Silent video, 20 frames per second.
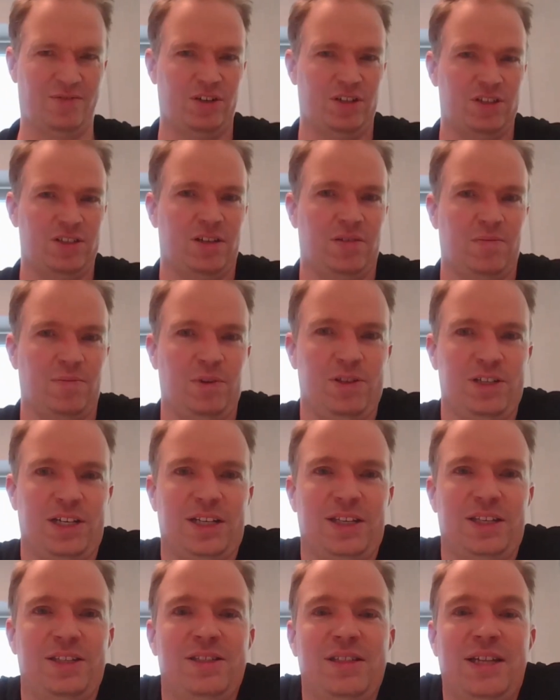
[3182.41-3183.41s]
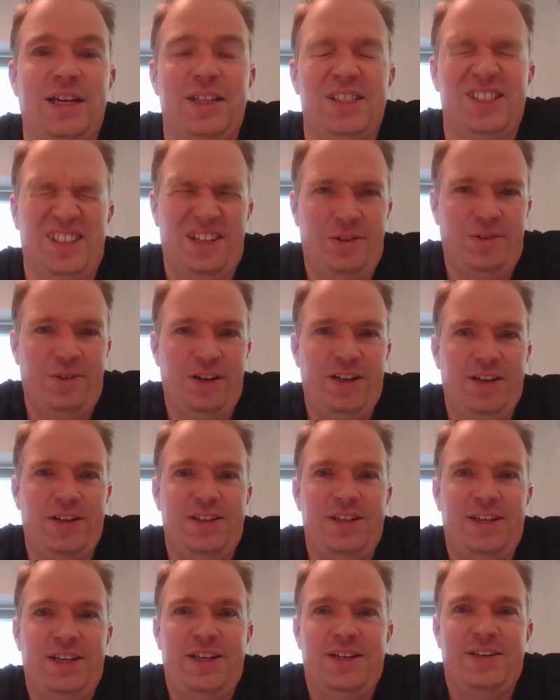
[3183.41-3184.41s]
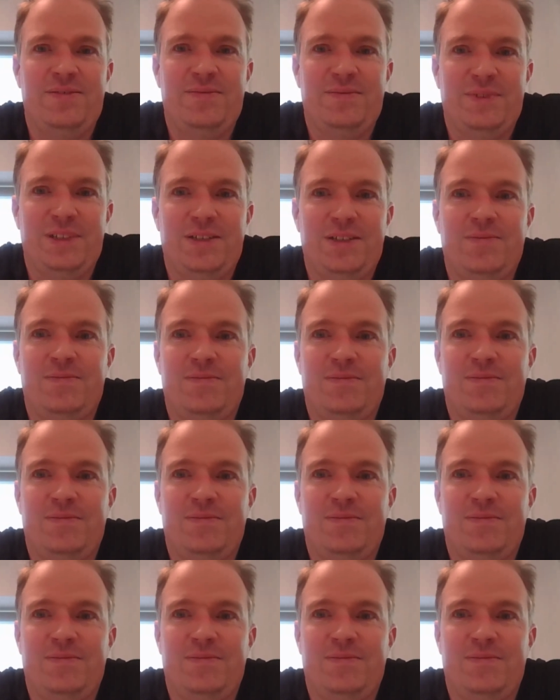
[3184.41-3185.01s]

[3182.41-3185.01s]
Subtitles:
for example, so that's included in the data. Yeah.